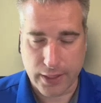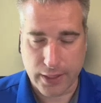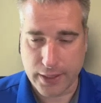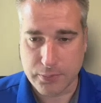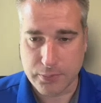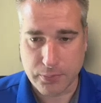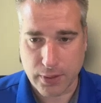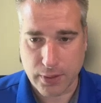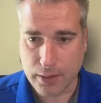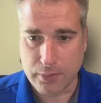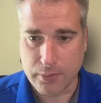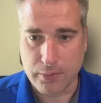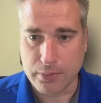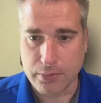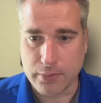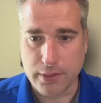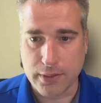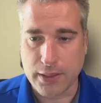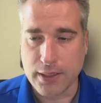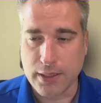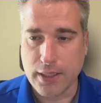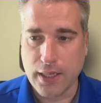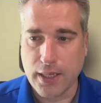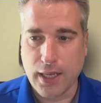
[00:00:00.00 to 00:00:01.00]
That's
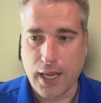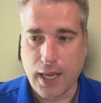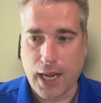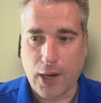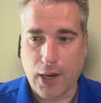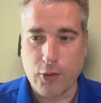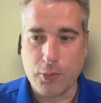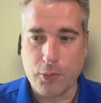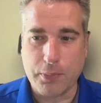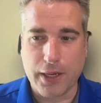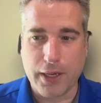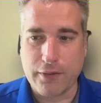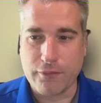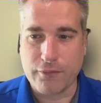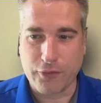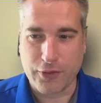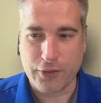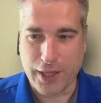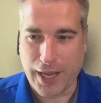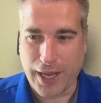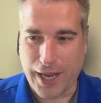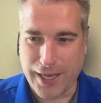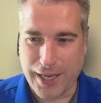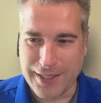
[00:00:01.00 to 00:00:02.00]
probably, I would pay for
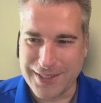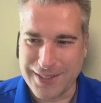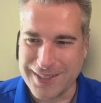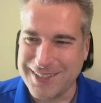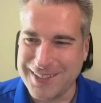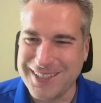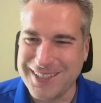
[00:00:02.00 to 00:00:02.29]
that